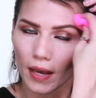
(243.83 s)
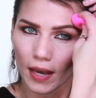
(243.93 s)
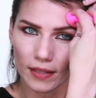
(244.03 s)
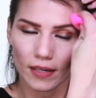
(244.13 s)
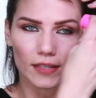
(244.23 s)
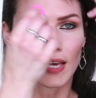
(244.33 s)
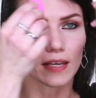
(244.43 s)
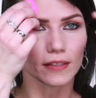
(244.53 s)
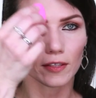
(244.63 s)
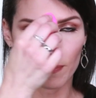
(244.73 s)
And then I take
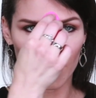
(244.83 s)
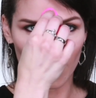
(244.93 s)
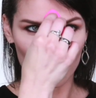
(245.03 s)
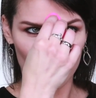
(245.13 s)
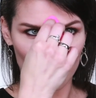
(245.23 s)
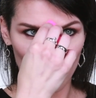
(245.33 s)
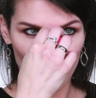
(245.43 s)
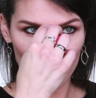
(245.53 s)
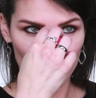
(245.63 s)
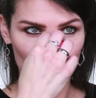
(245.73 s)
a little bit of
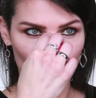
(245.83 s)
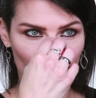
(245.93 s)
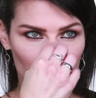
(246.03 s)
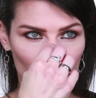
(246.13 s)
whatever's left